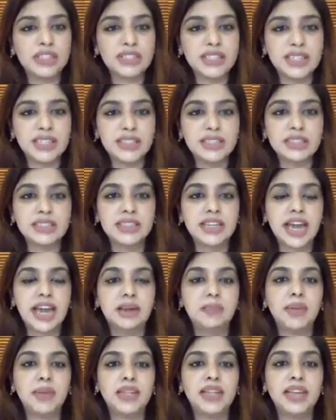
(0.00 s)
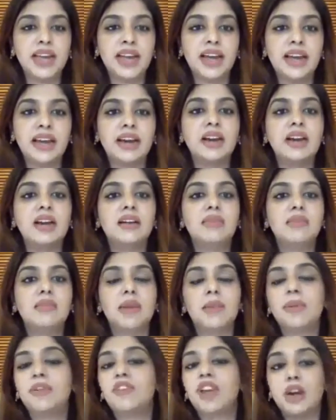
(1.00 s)
changes can be there.
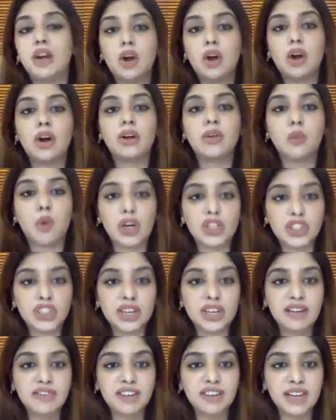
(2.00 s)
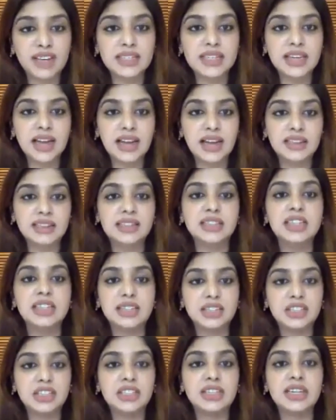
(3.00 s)
We are not washing our face as
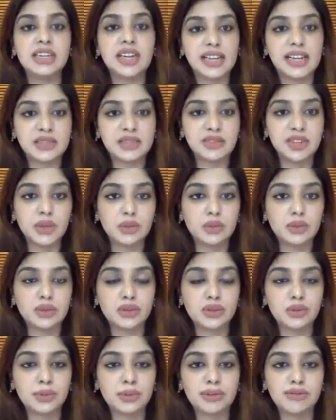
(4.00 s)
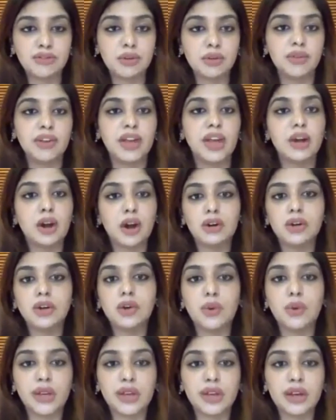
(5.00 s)
diligently as we used to before. We are not
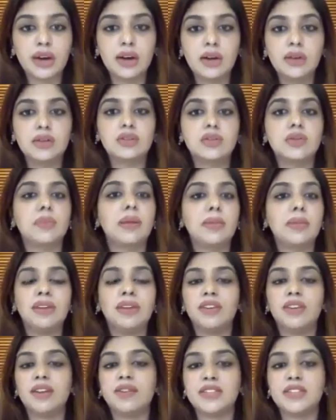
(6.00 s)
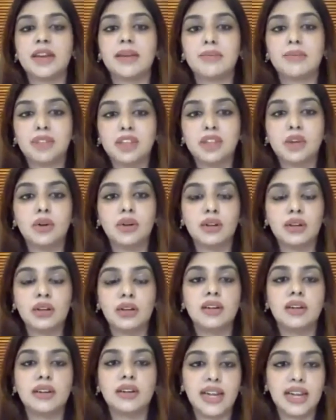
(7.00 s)
going out, so maybe we have slept without
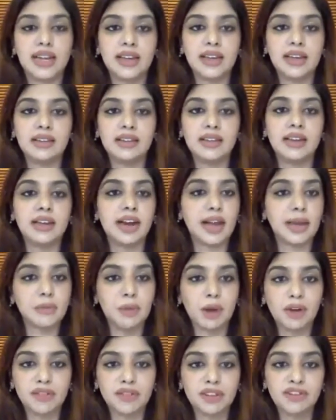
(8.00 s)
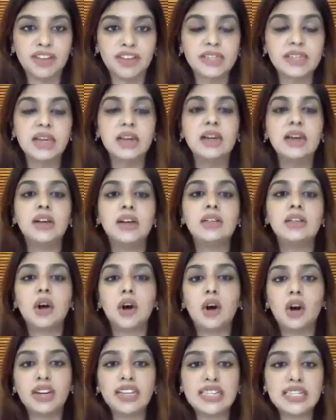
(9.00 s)
taking the grime off the face. So
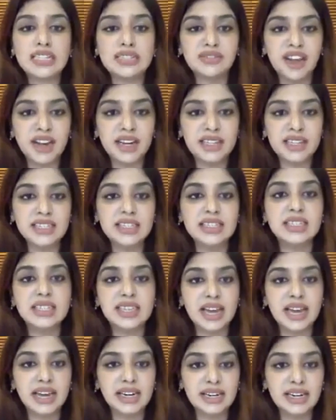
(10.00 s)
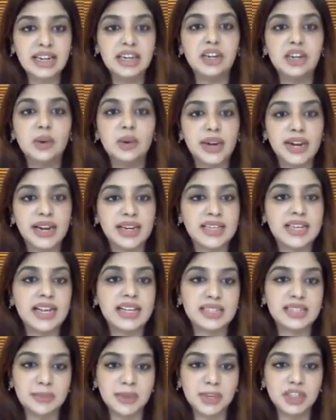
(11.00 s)
all these factors can lead to an
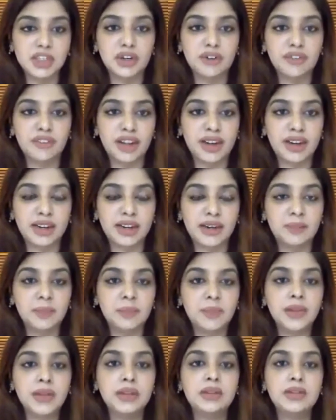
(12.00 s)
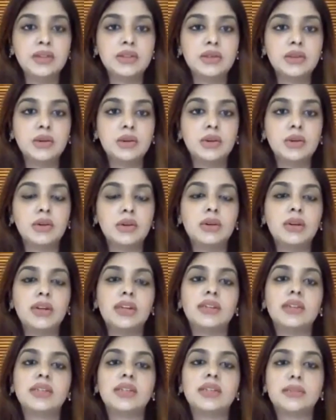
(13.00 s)
exacerbation of acne. So
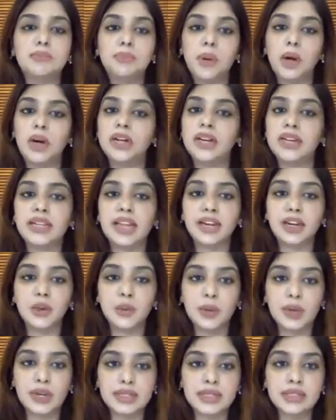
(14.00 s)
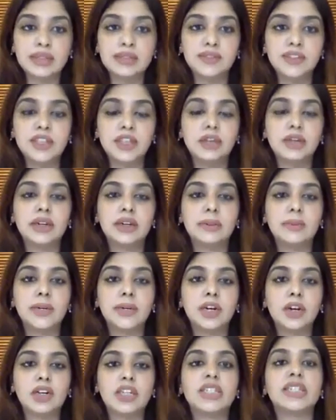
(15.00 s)
it is important that you consult with your
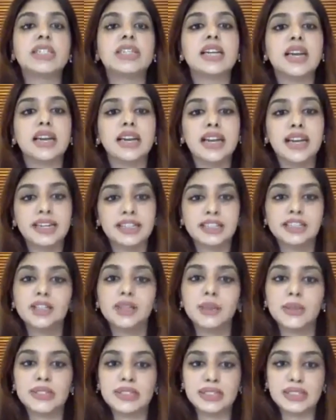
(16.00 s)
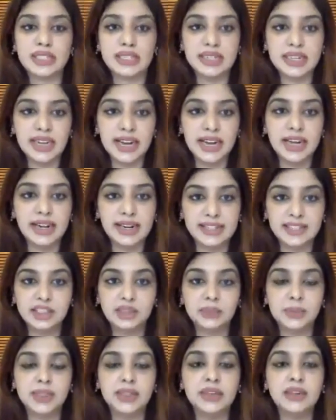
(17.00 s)
dermatologist and get into a skincare
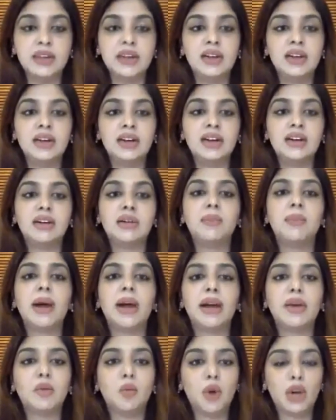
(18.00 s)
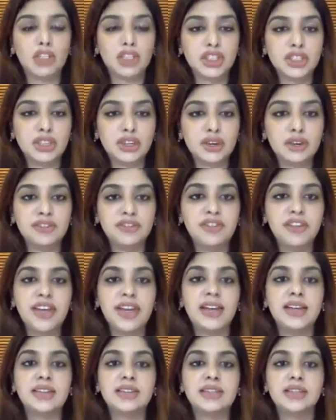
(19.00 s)
regimen by washing your
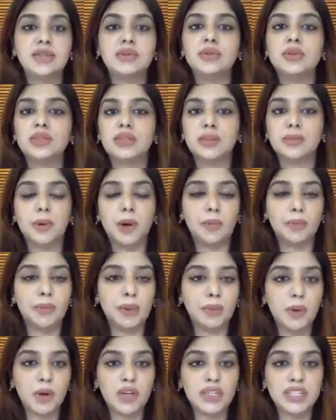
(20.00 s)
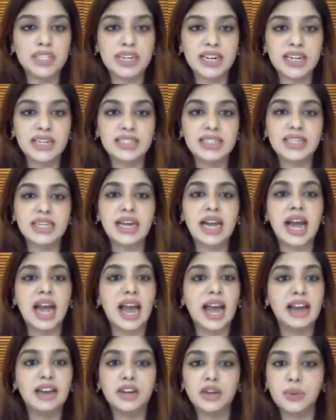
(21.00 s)
face, use the proper moisturizer,
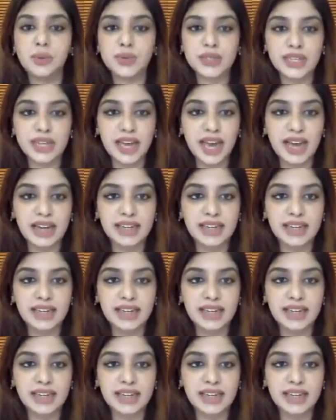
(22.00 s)
and using